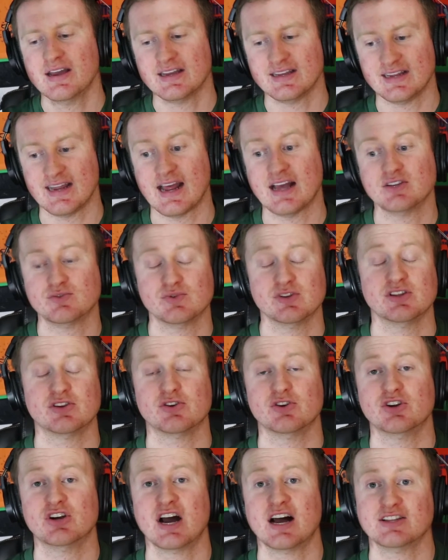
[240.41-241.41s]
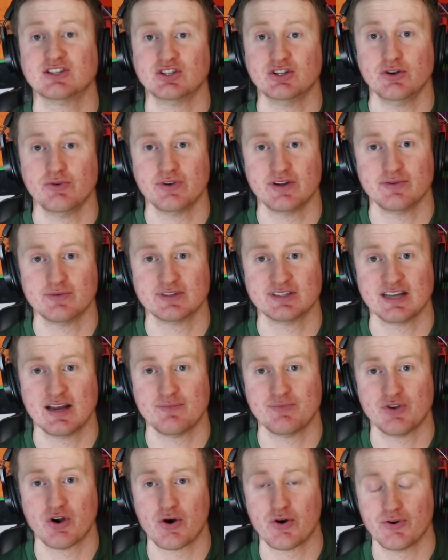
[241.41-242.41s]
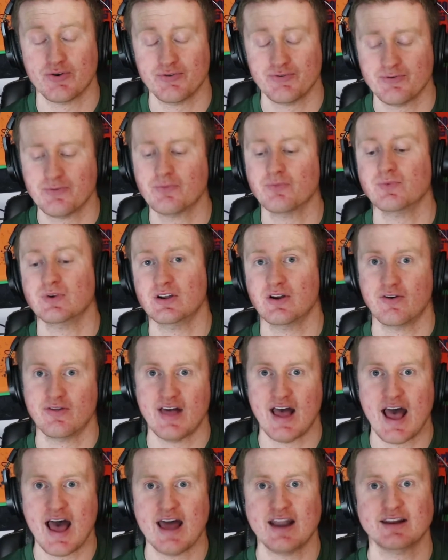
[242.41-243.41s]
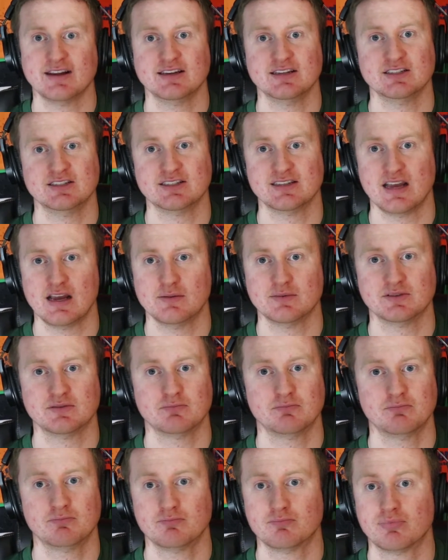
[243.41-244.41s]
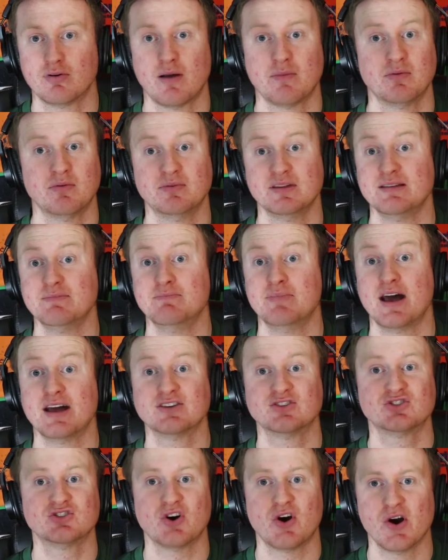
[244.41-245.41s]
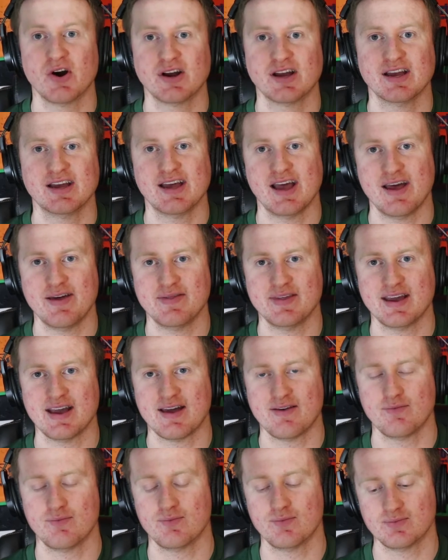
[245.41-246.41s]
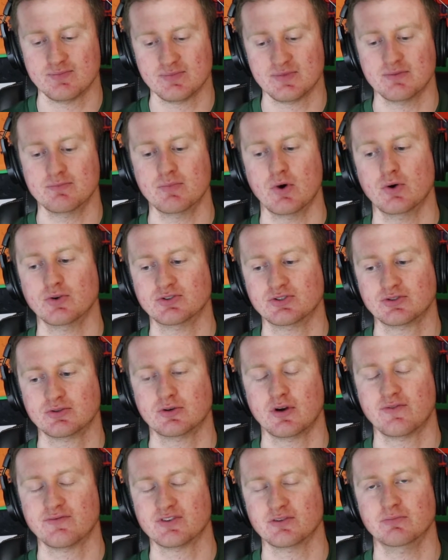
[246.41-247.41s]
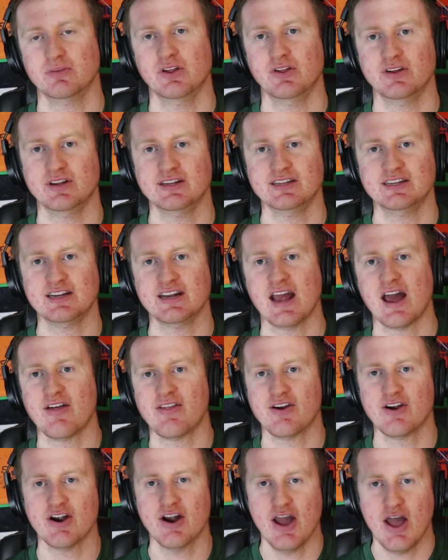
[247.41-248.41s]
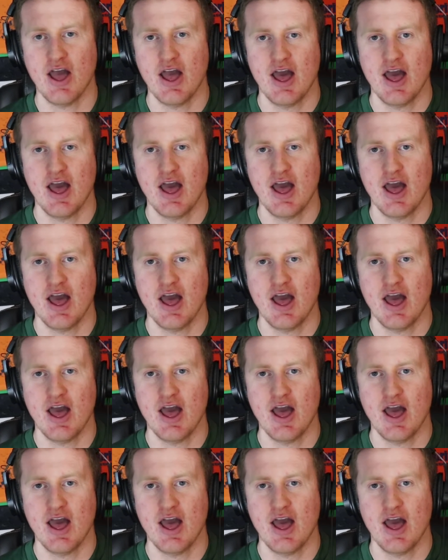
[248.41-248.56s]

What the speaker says: He has really good continuity with Sam Darnold. We know that. He's Sam's probably best target, and they have the most comfortability together.